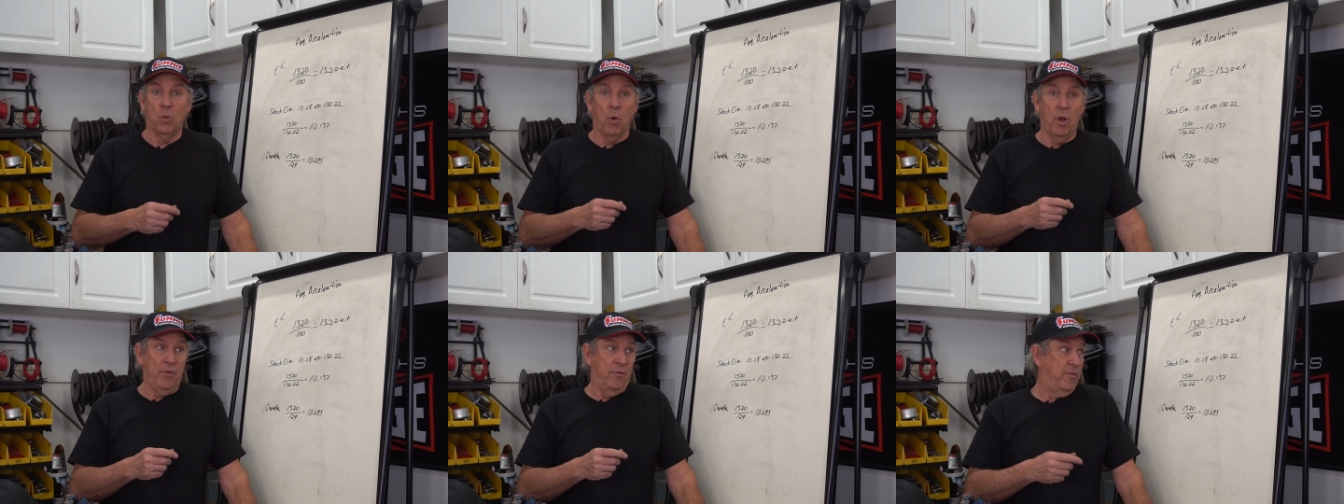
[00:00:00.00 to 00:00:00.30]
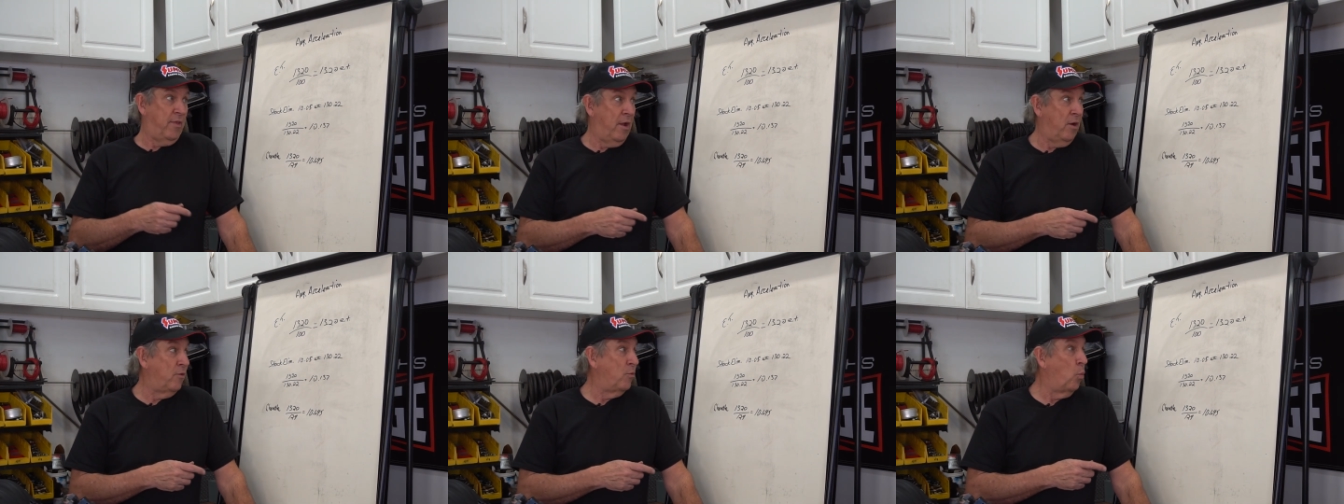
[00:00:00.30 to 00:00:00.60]

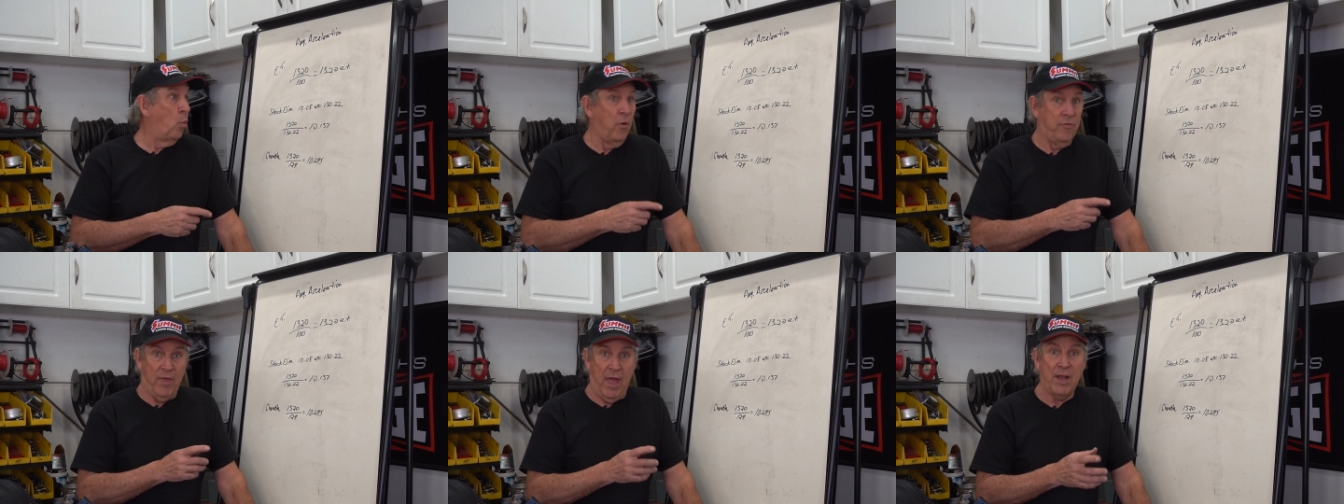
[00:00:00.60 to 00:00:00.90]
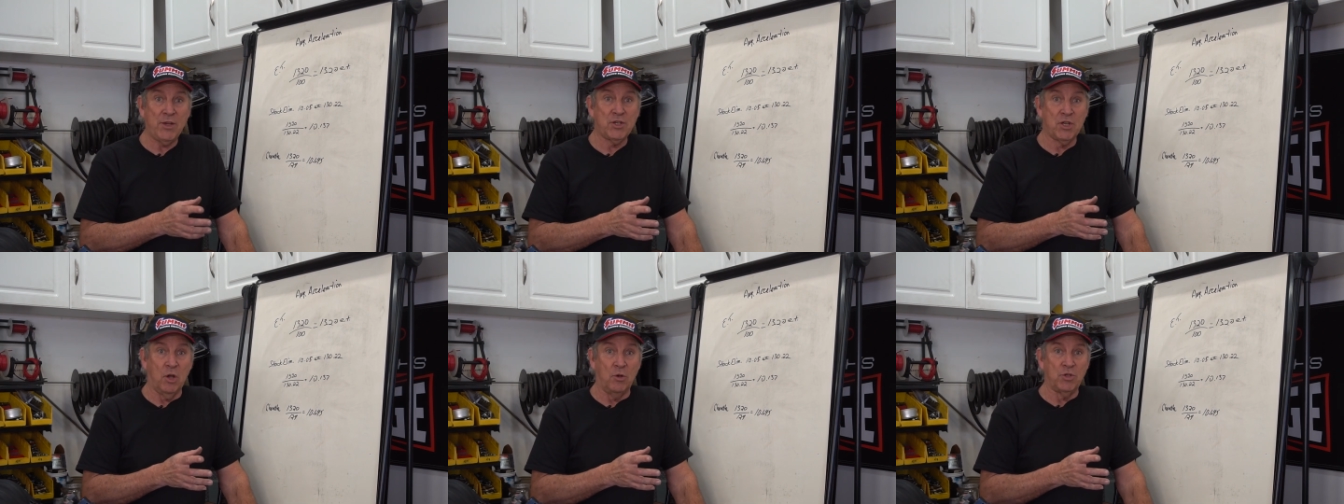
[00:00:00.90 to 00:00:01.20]
what th what
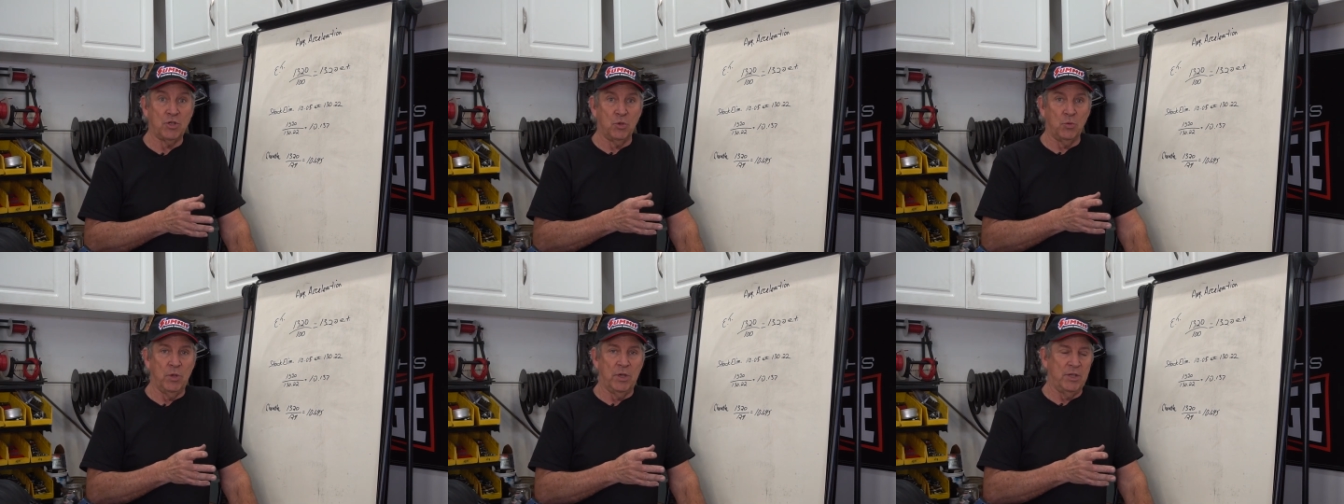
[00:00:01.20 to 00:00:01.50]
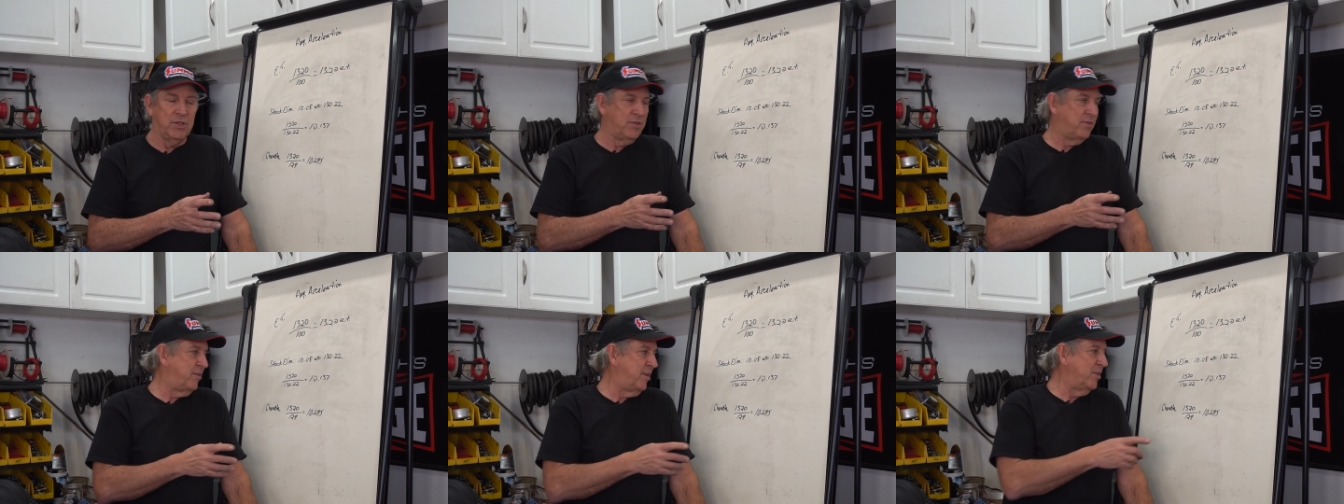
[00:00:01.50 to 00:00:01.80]
that shows you
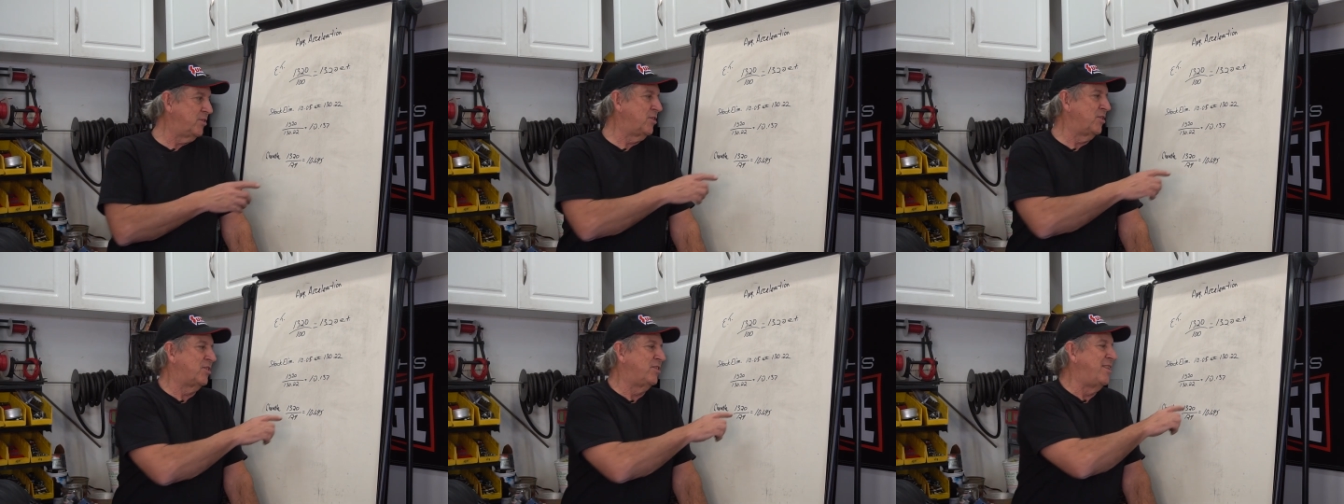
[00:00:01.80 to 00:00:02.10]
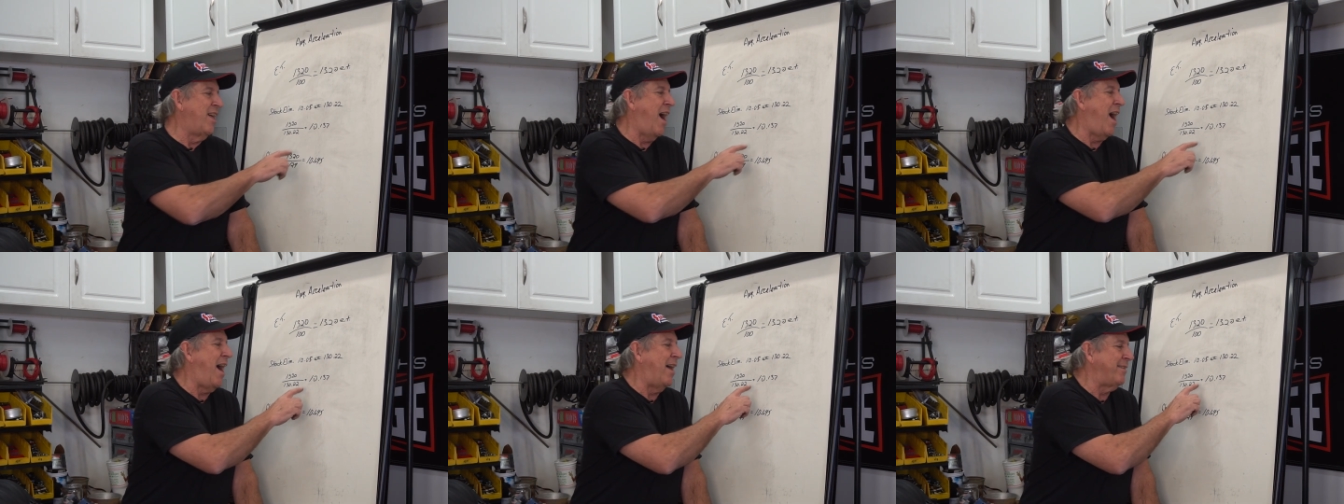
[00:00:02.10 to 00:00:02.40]
is this is
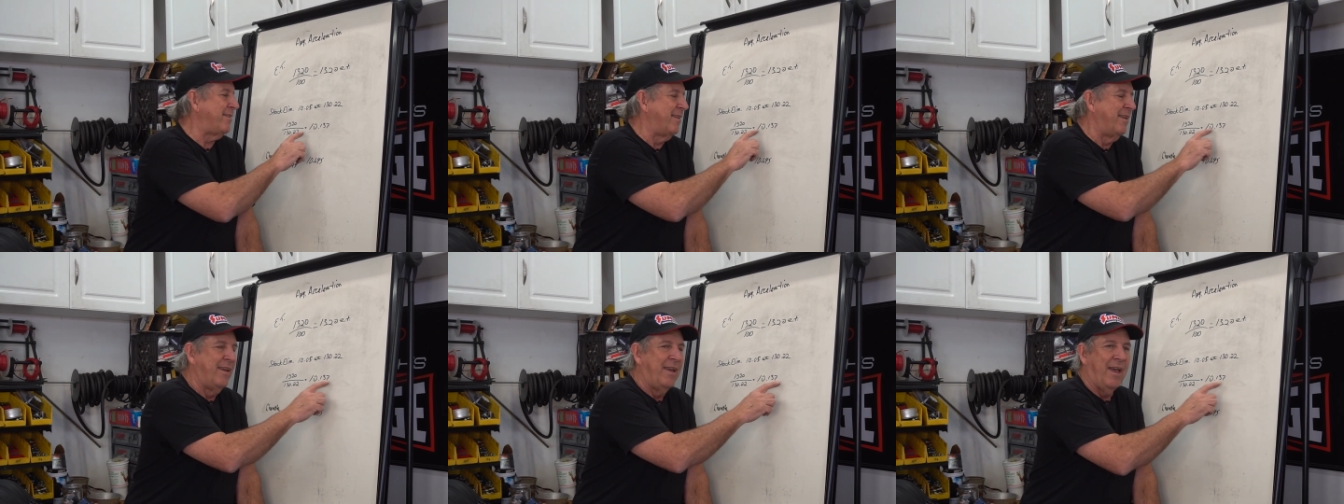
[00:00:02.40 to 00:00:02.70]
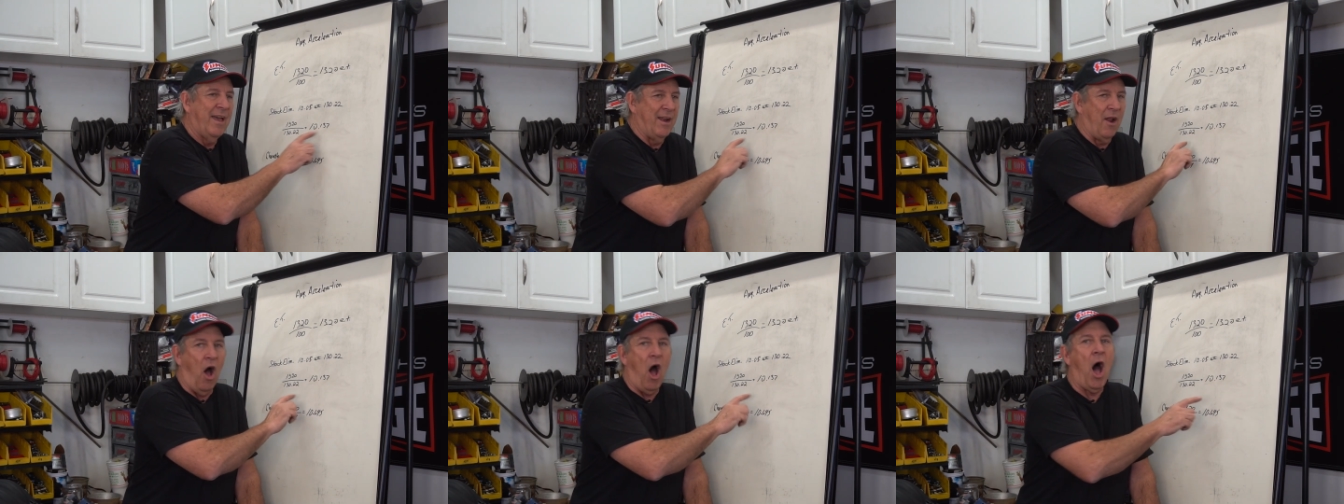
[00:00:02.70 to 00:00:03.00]
not
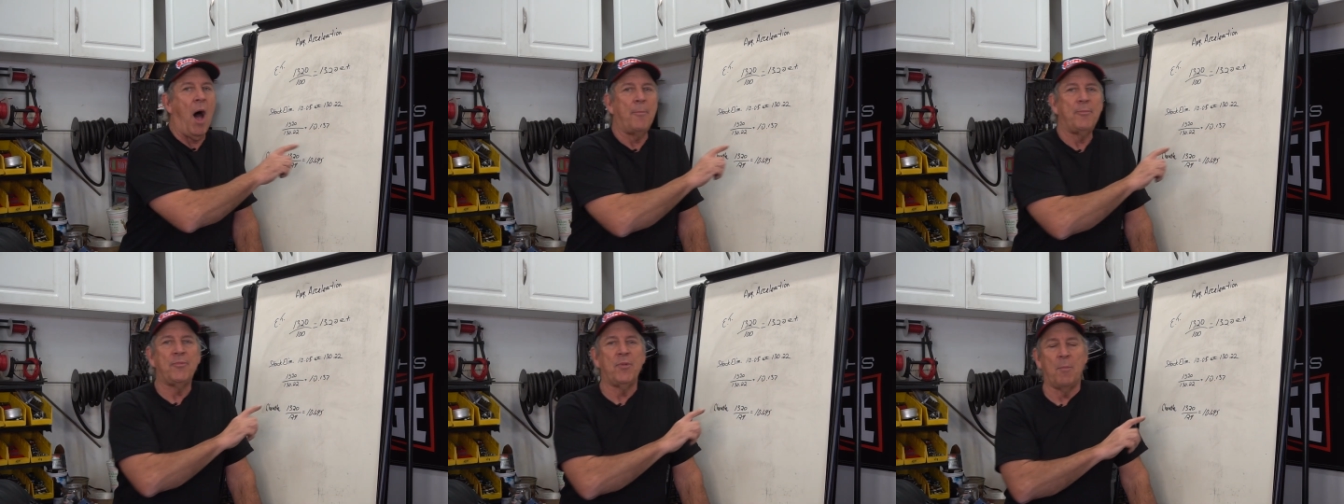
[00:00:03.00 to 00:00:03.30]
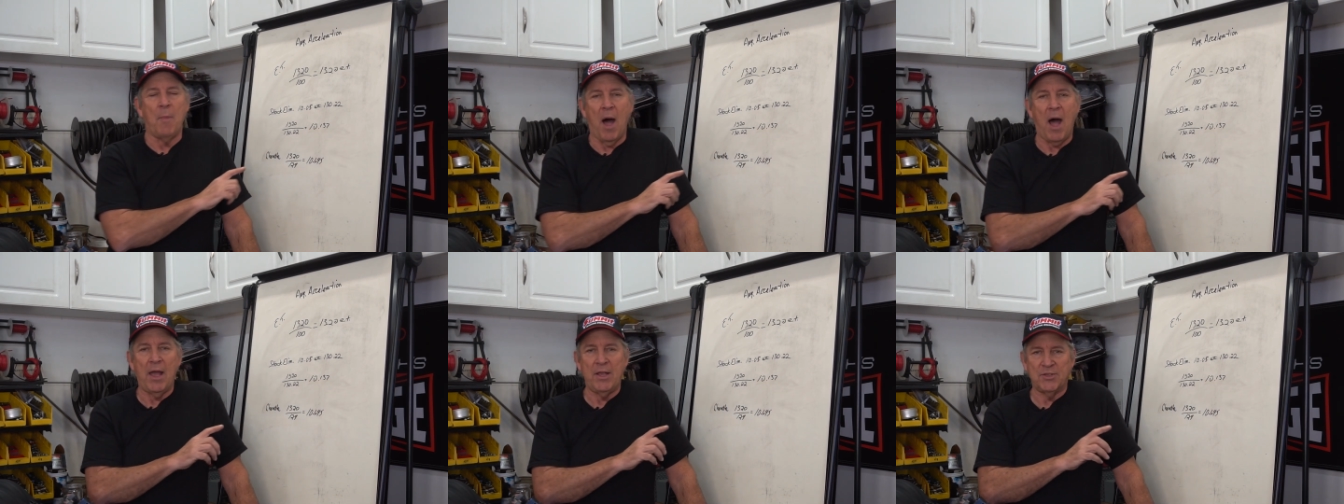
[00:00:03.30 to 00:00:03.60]
an
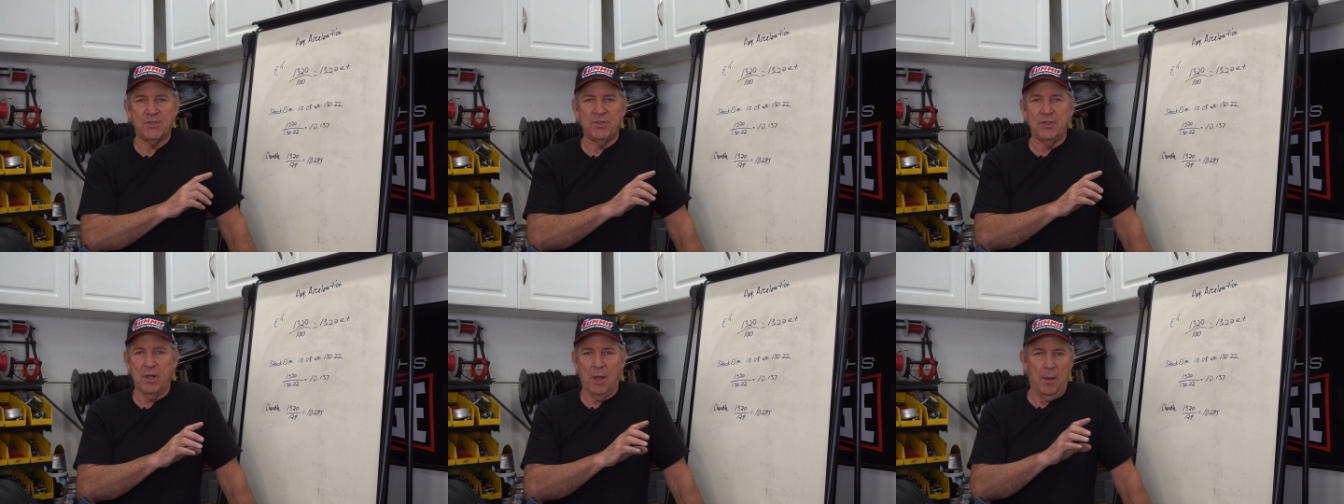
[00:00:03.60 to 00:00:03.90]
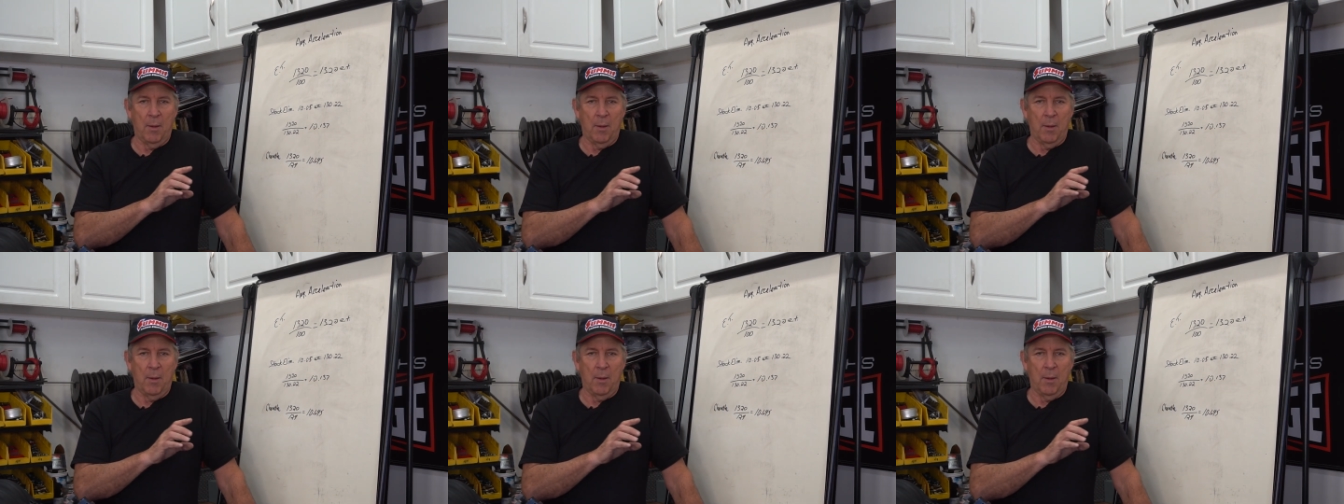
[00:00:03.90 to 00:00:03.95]
optimized,